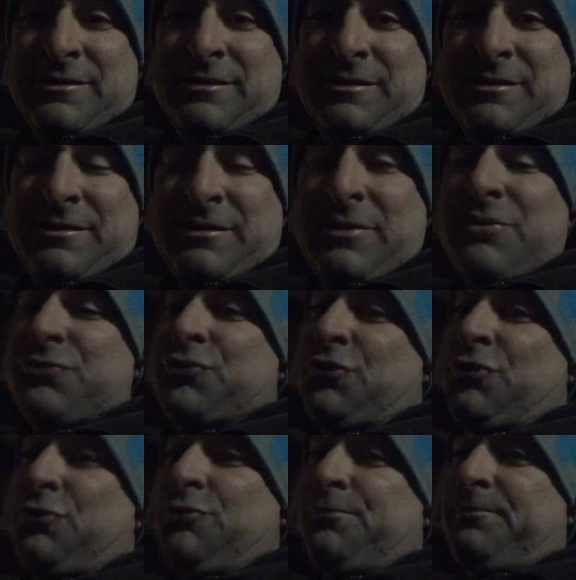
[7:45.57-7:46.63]
True,
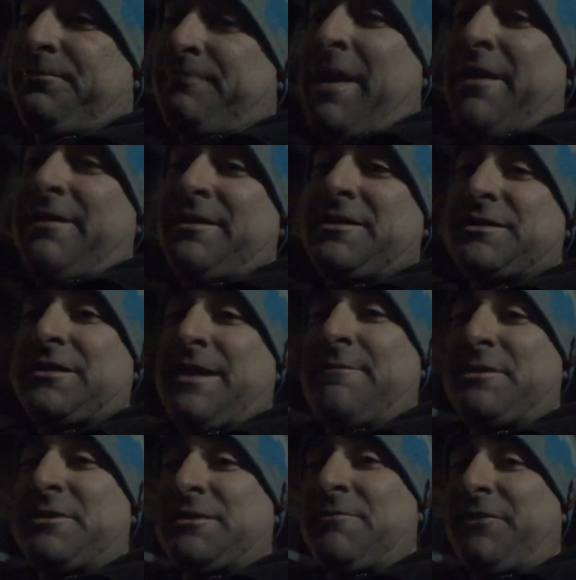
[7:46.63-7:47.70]
better than slamming somebody
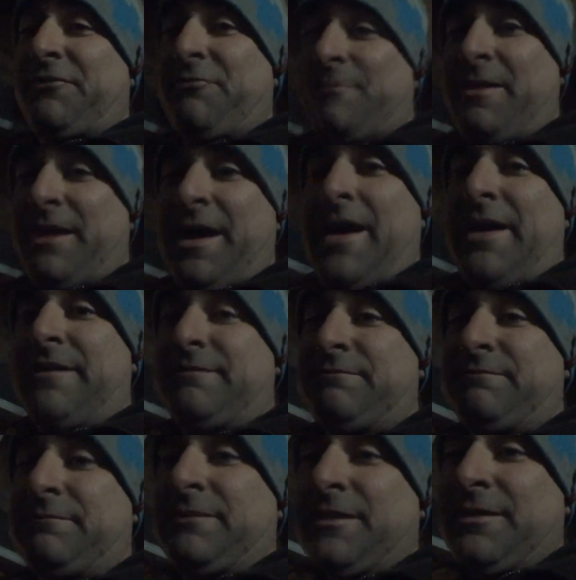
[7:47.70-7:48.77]
from behind.
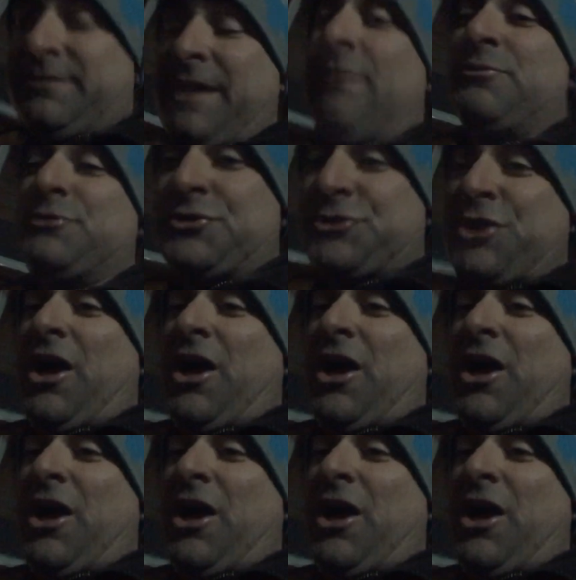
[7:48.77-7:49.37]
That would suck.